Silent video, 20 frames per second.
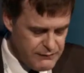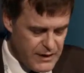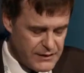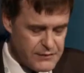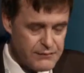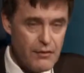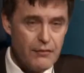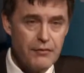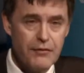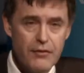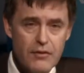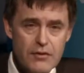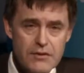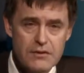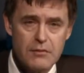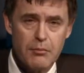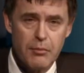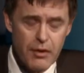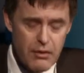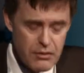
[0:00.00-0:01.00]
that the
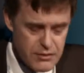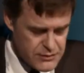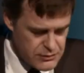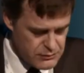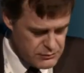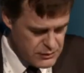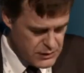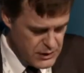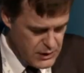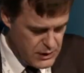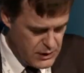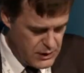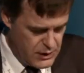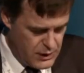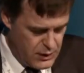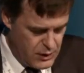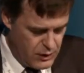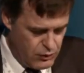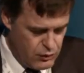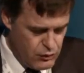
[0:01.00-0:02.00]
first person
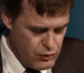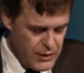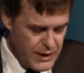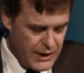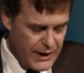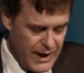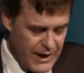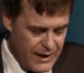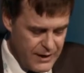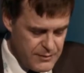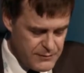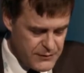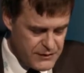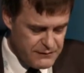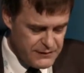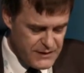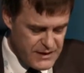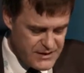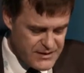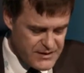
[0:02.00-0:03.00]
who climbed
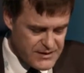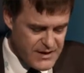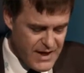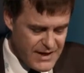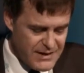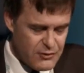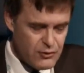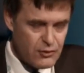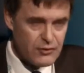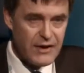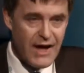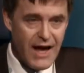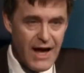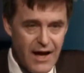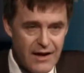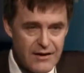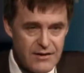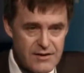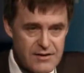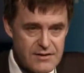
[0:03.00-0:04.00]
the second
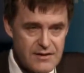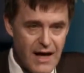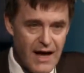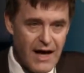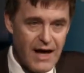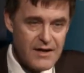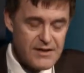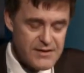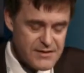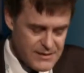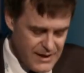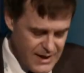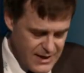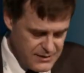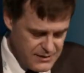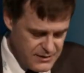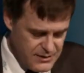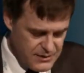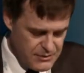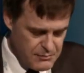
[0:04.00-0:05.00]
highest
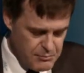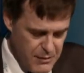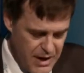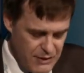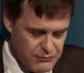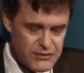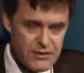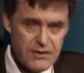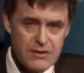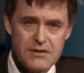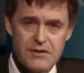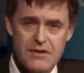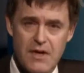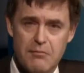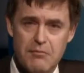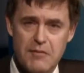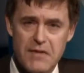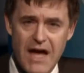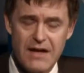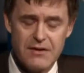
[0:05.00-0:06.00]
Icelandic mountain
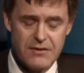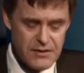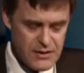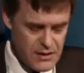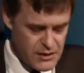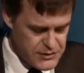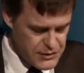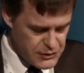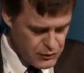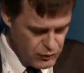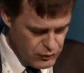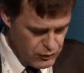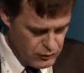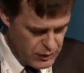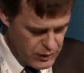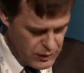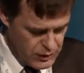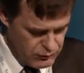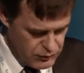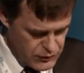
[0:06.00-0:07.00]
some 90 years ago
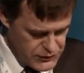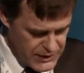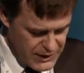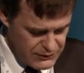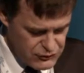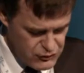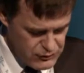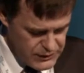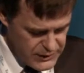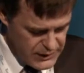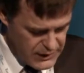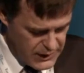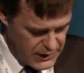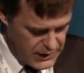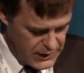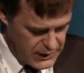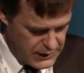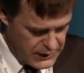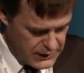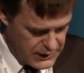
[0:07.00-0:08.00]
was actually
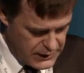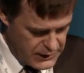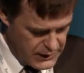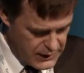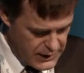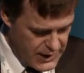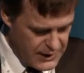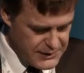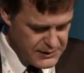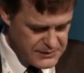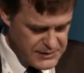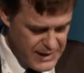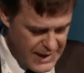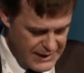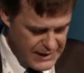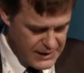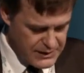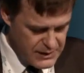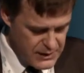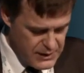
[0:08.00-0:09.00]
an
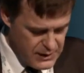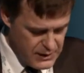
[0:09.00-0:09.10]
Italian.